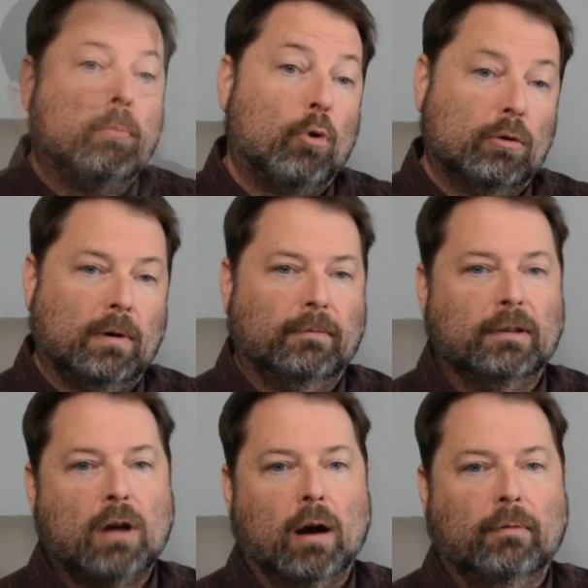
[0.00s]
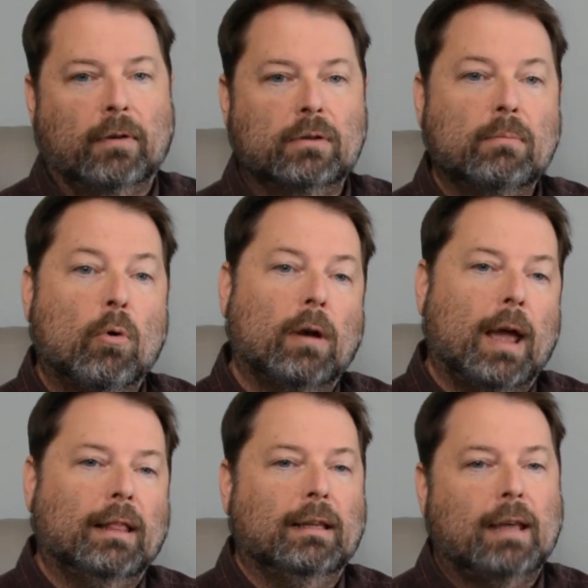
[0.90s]
Portrait photographers are more
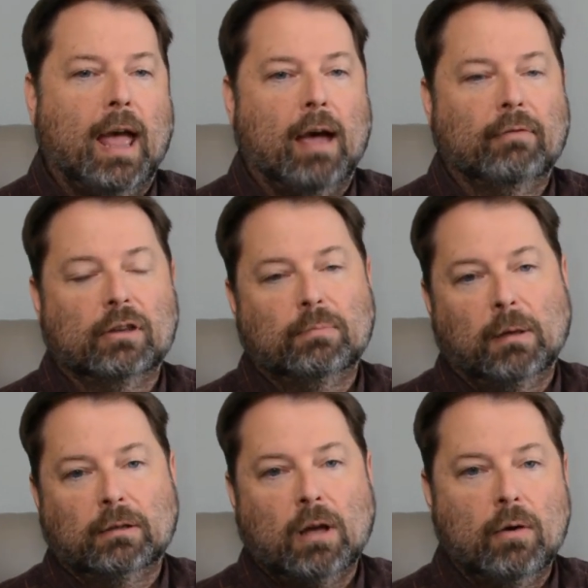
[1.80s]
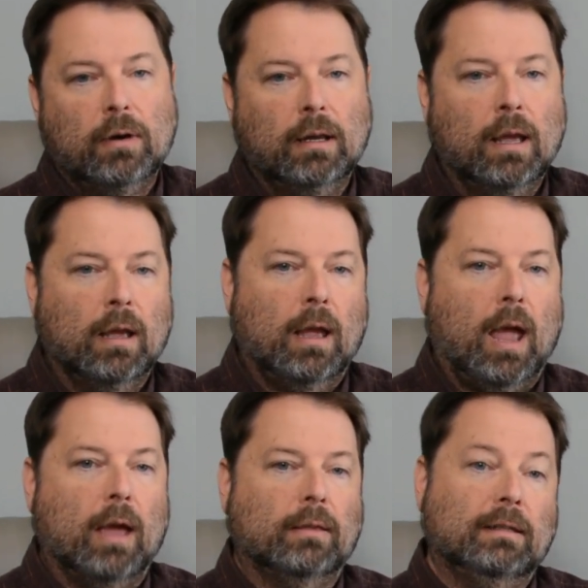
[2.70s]
likely to have the split toning
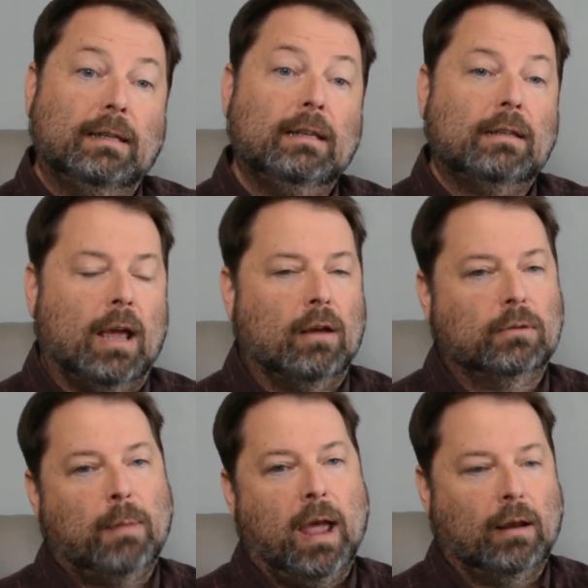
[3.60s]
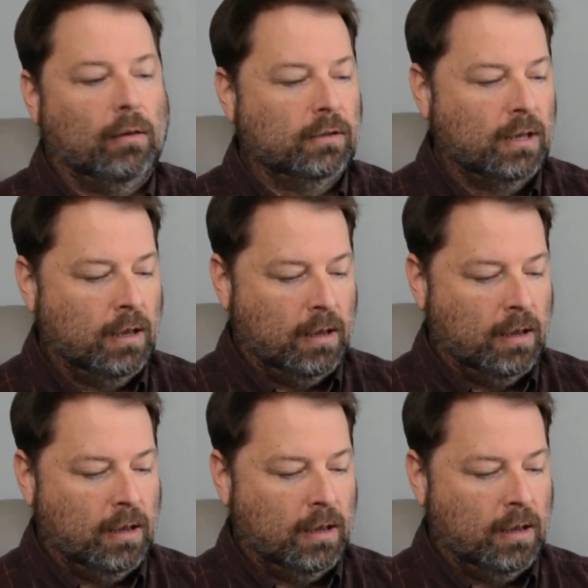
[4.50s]
and the details panels